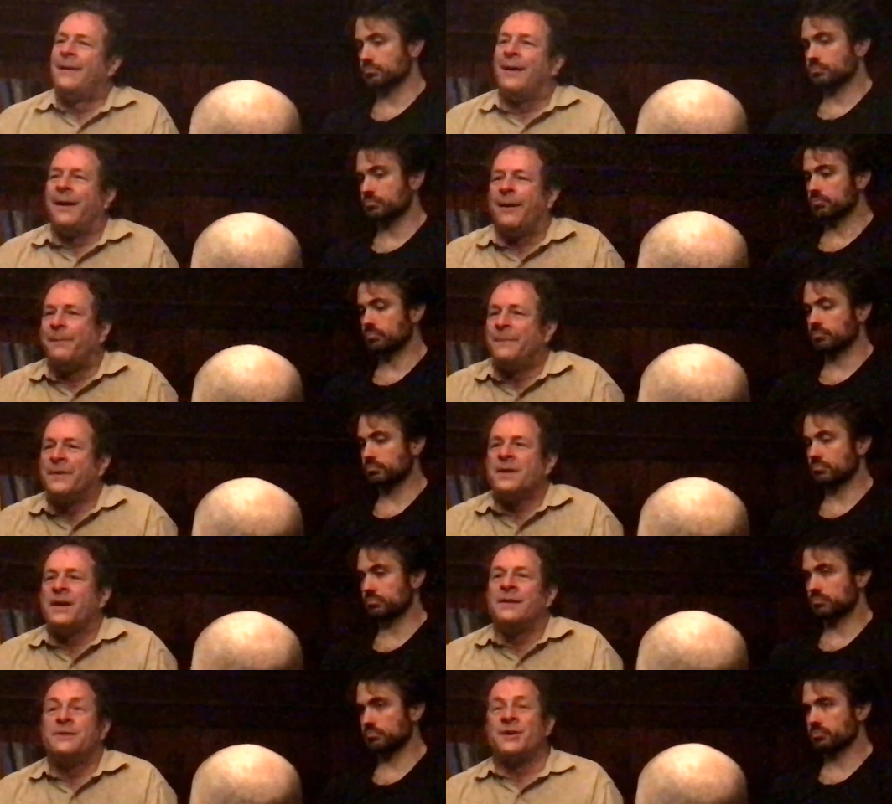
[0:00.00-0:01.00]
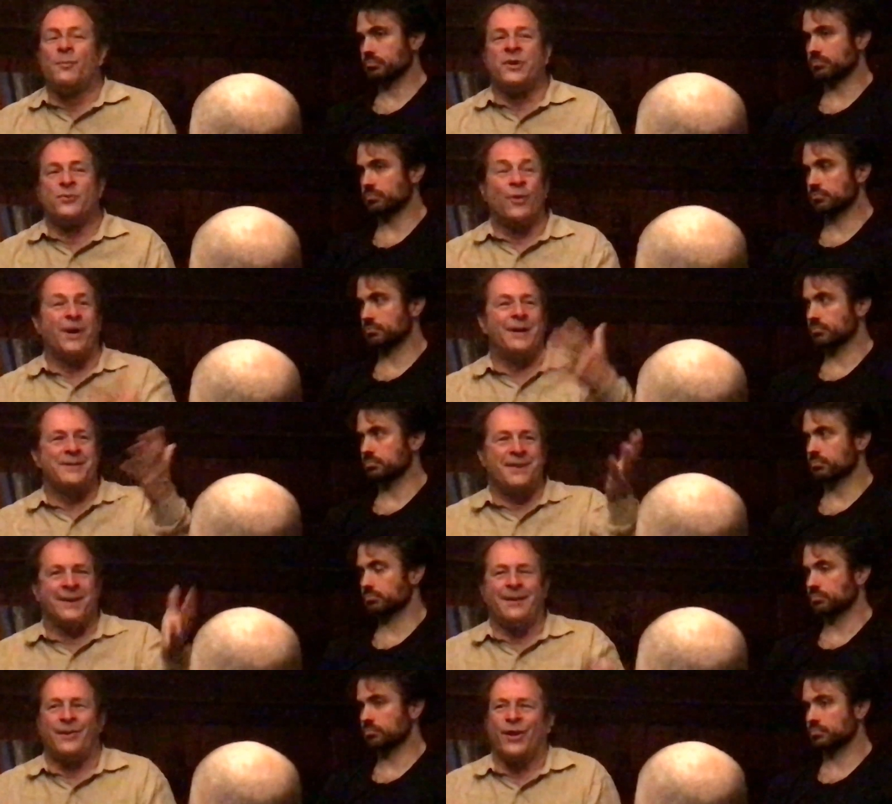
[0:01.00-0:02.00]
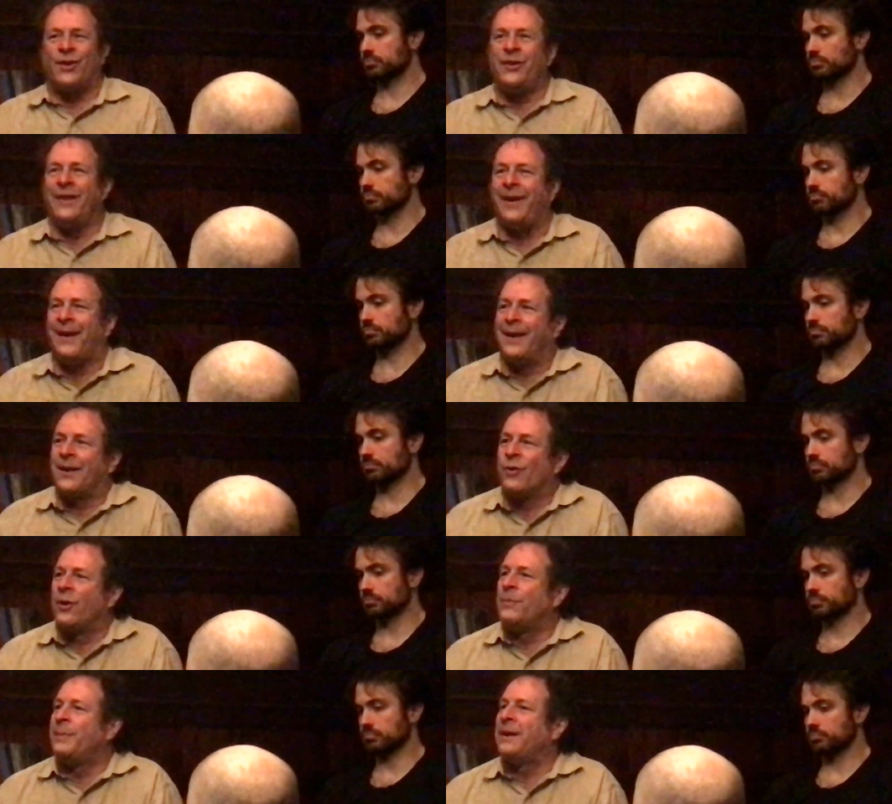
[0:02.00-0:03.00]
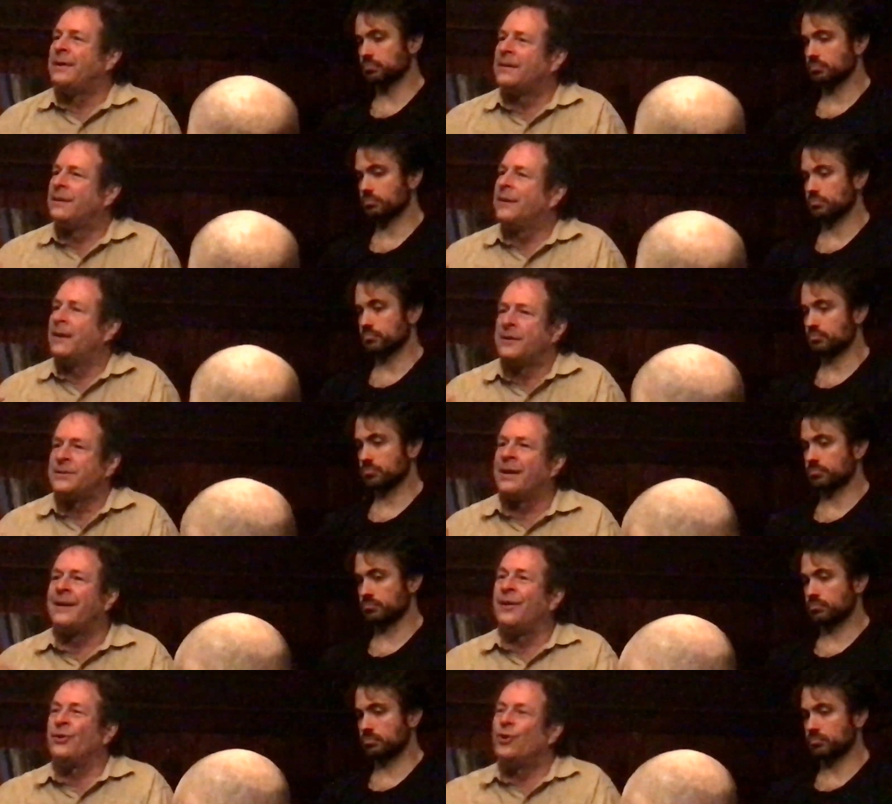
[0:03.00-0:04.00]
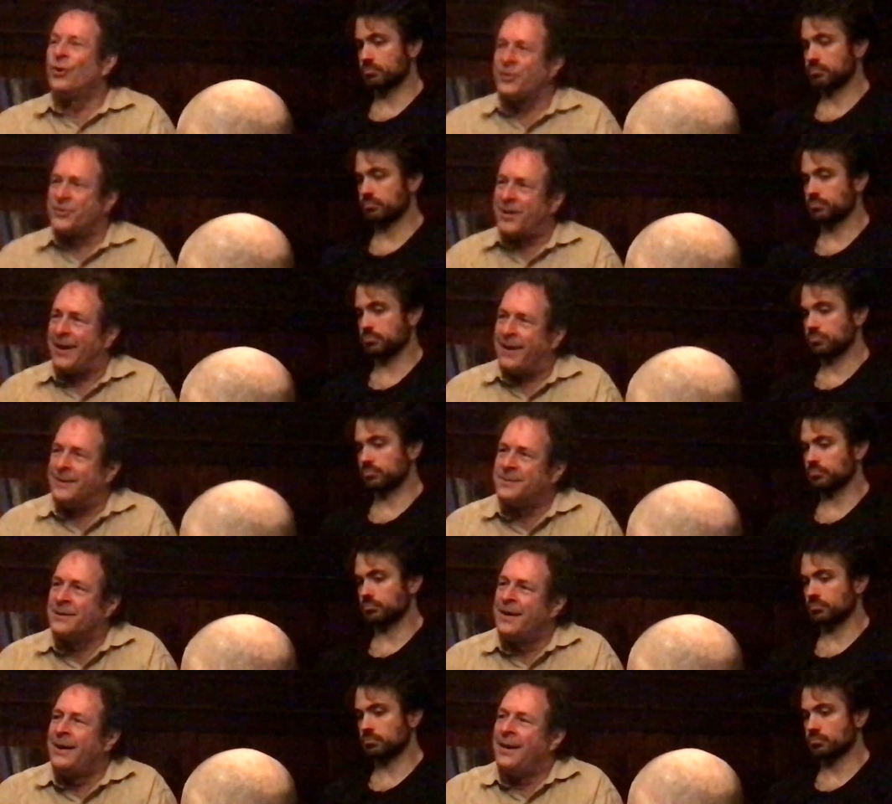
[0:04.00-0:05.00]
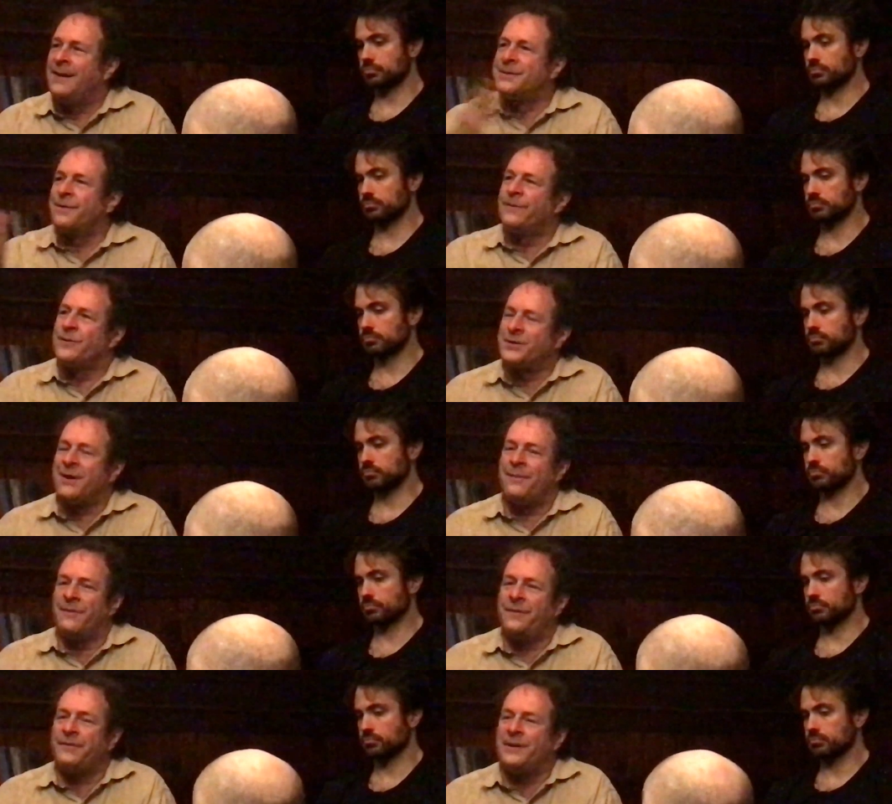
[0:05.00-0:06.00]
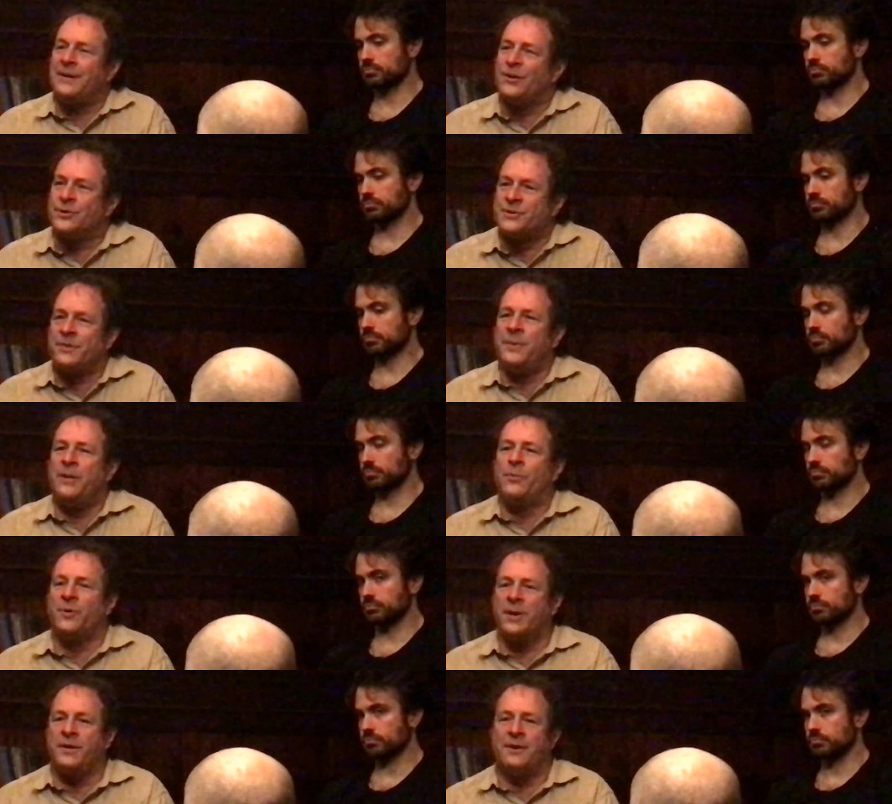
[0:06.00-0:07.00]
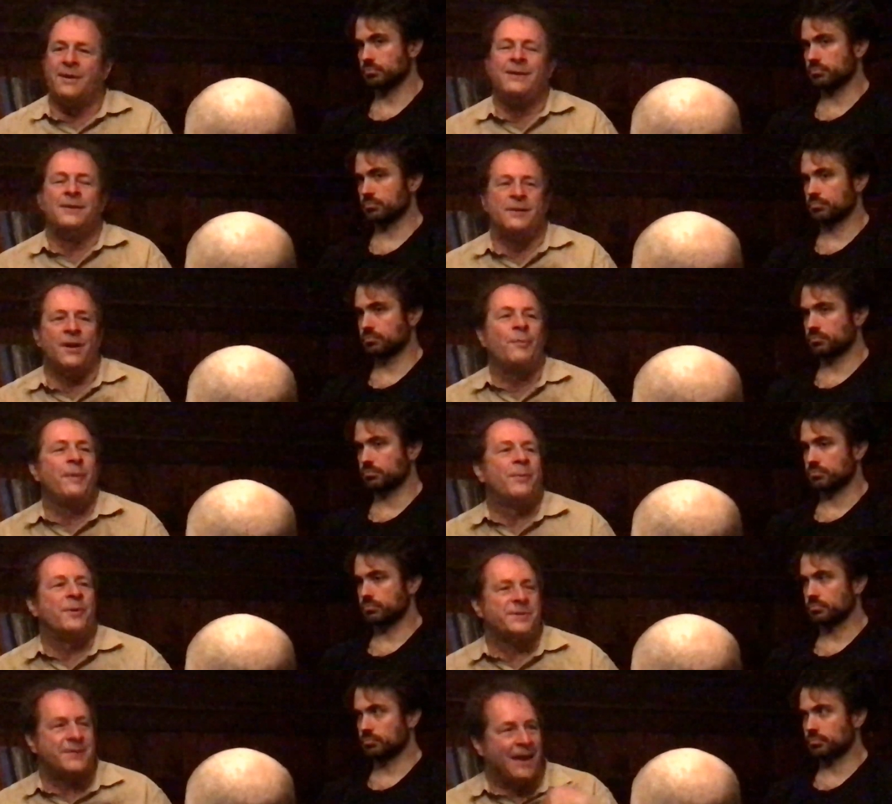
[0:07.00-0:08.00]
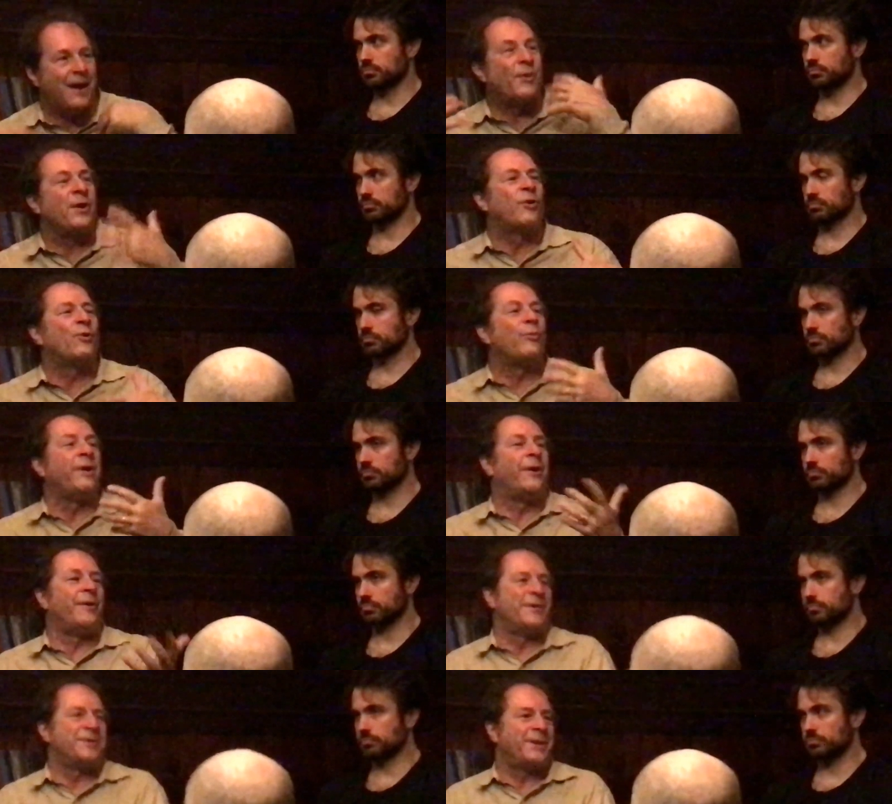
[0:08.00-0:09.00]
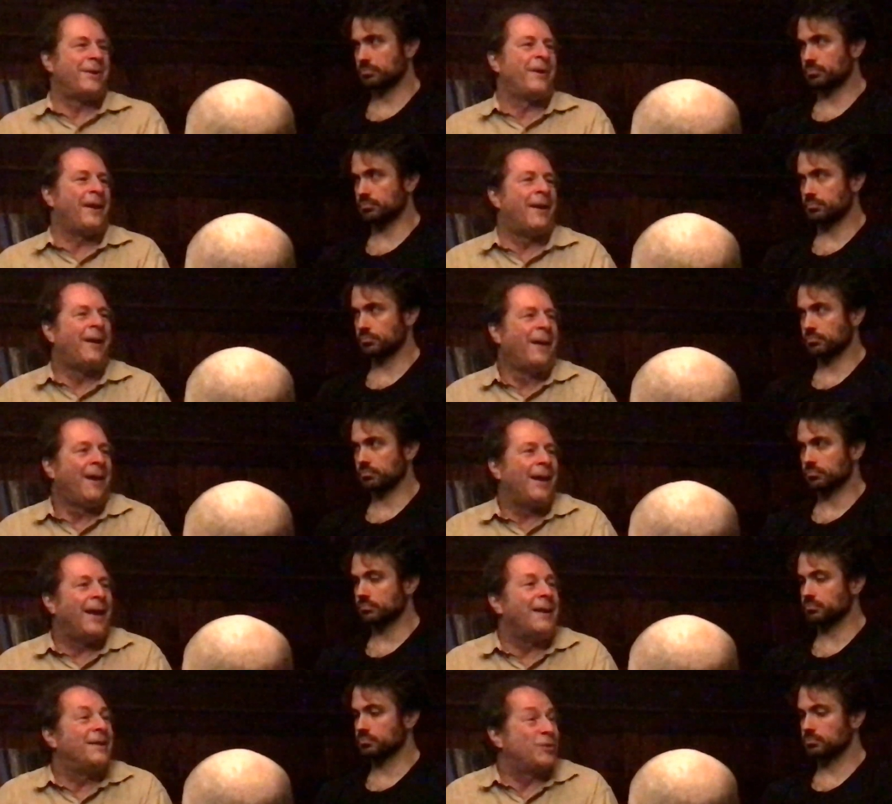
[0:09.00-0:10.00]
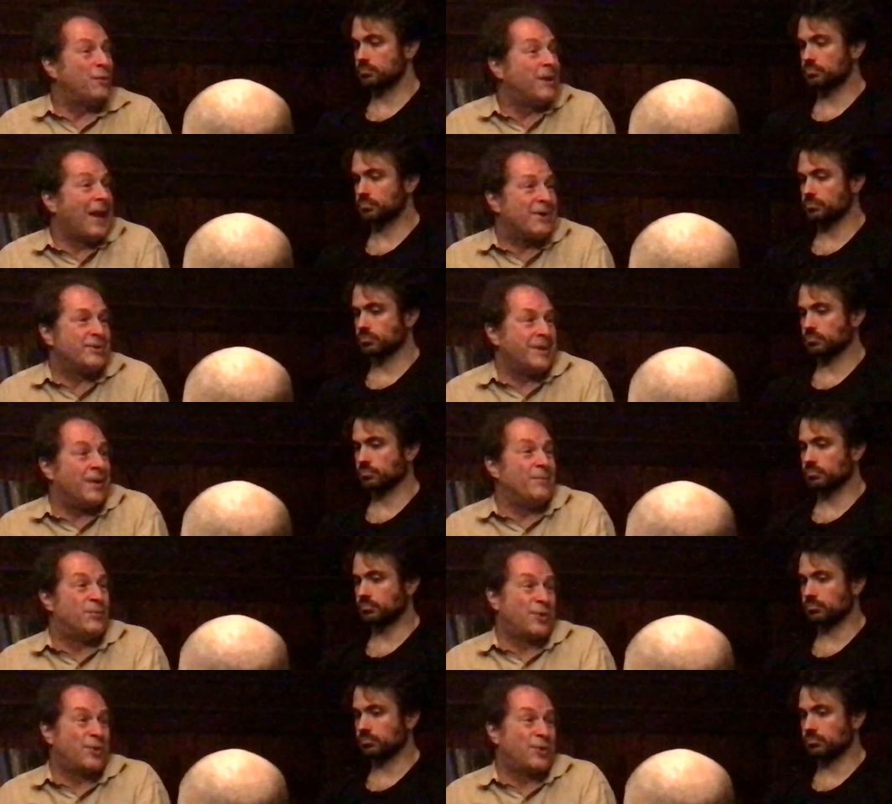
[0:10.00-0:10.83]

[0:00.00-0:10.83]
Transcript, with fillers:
Speaker 1: um, in some ways, running a psychedelic clinic or being uh, psychedelic neuroscience, it's the first time in 50 years that people could, young people could say, I want a career in this area, mm-hmm. and it could actually come